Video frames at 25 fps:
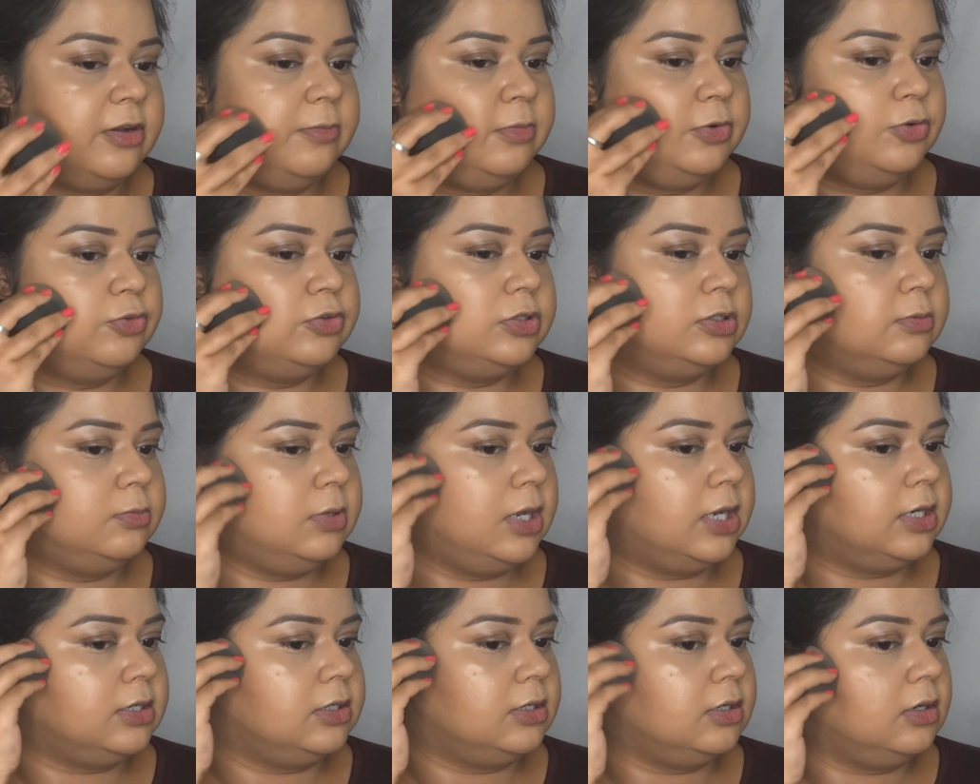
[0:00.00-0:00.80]
a beauty
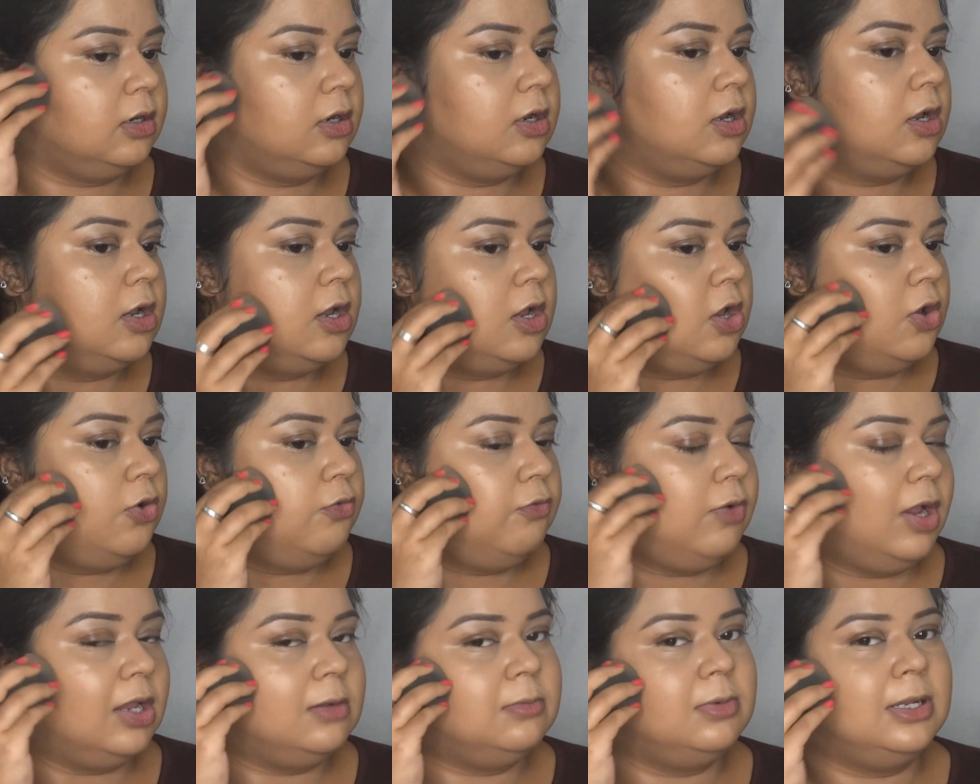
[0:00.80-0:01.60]
blender
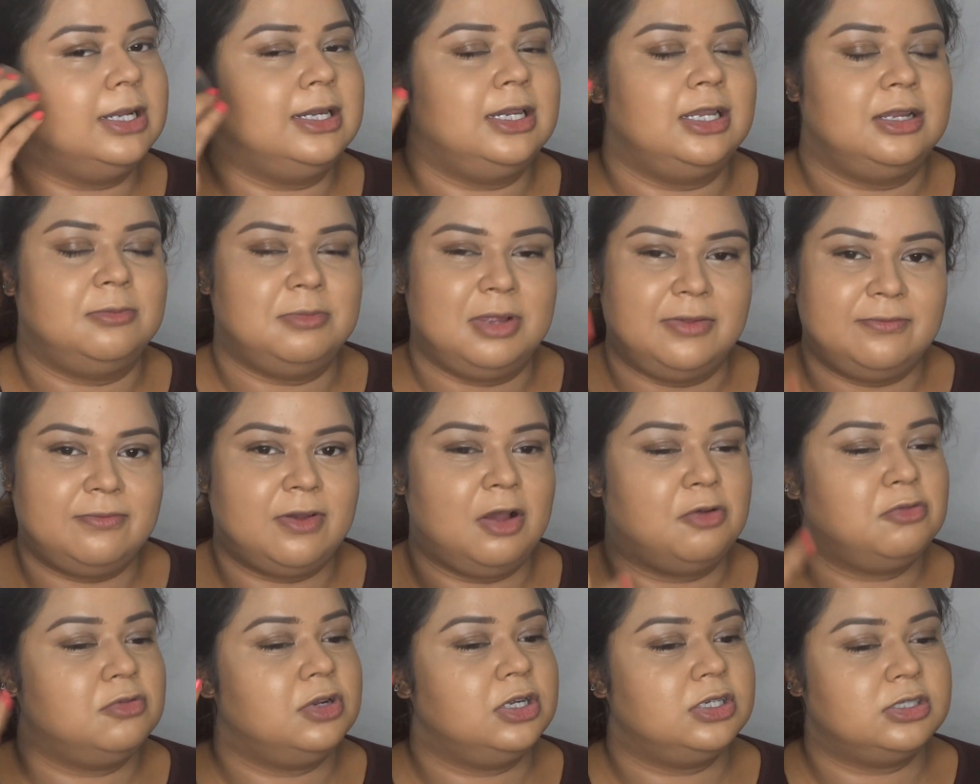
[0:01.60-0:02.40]
while blending my
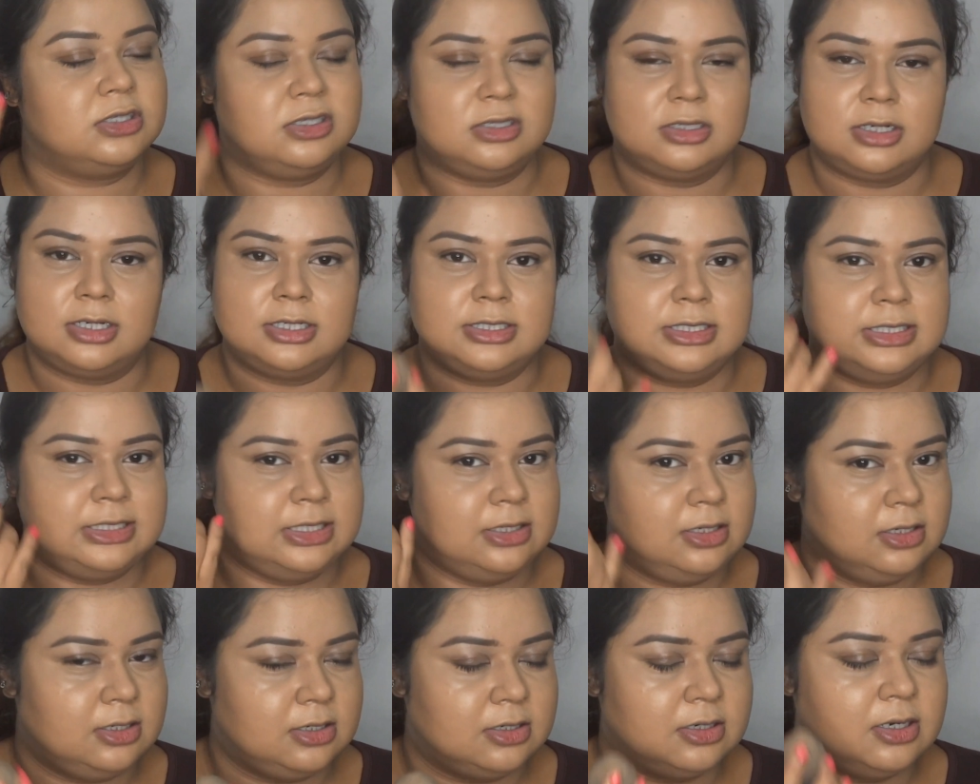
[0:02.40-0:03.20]
foundation,
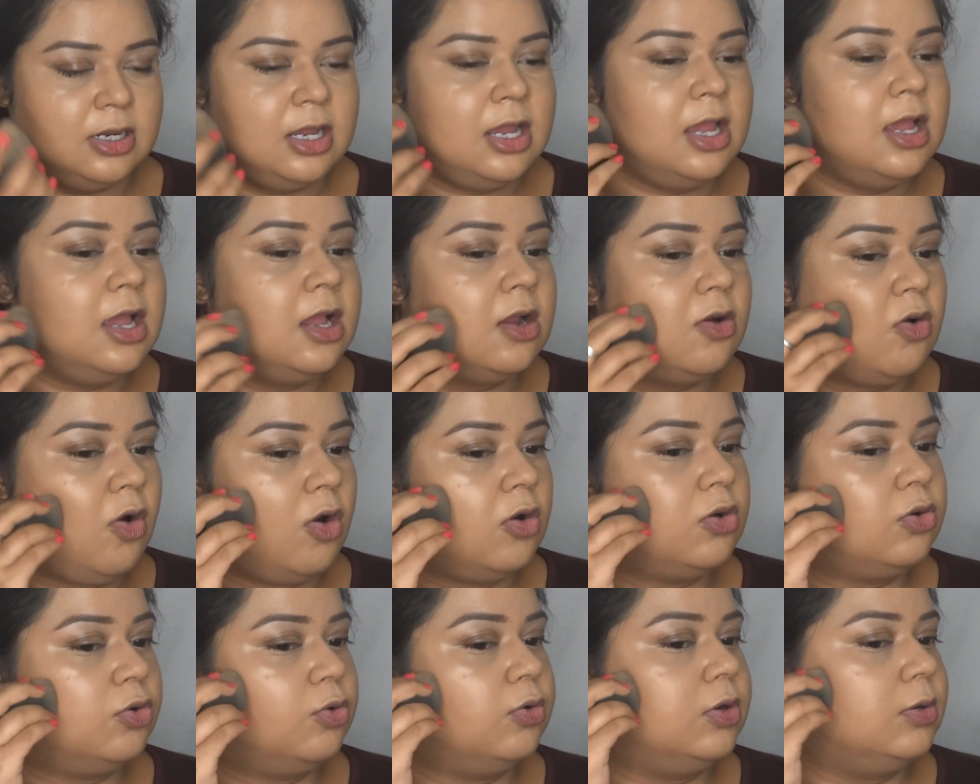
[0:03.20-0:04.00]
concealer,
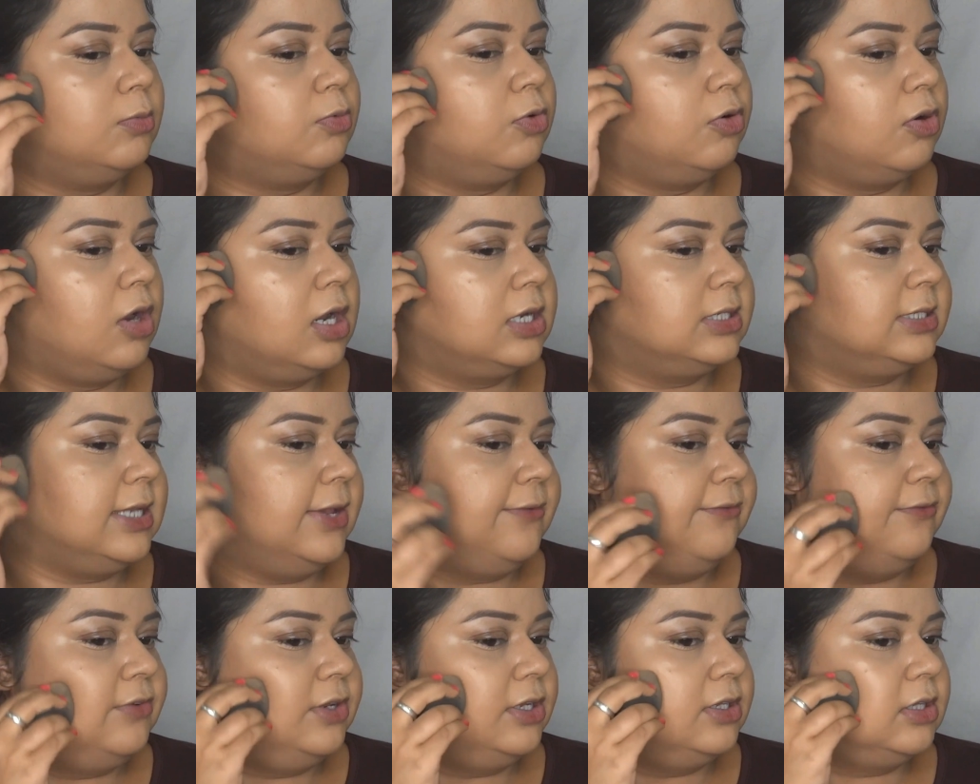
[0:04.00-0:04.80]
contouring products,
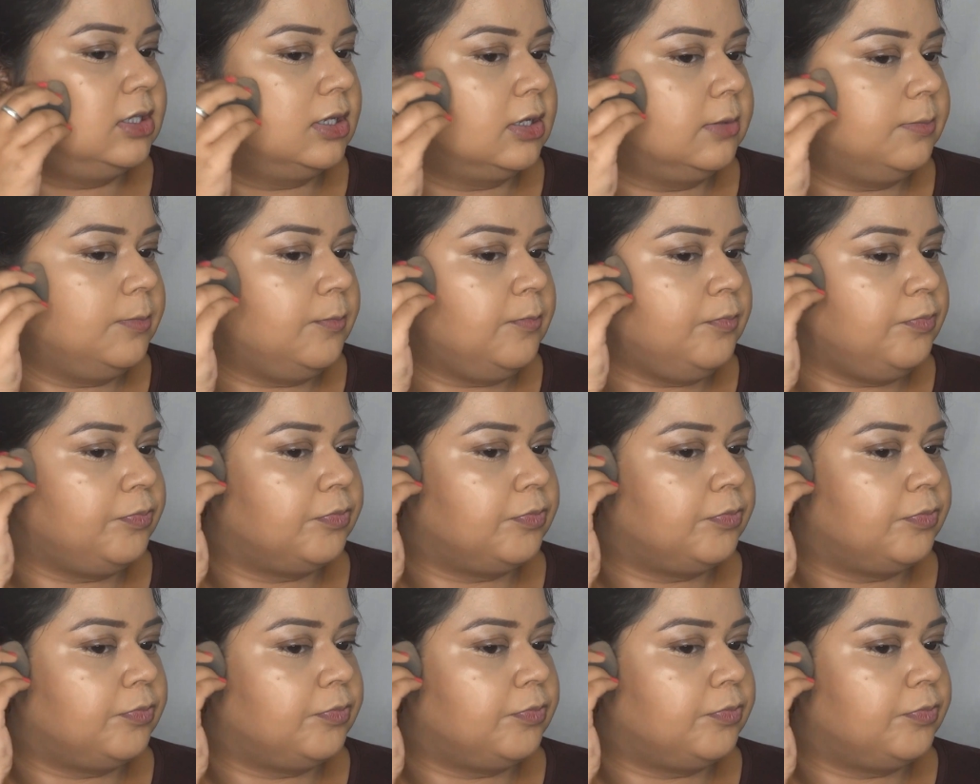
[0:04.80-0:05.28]
everything.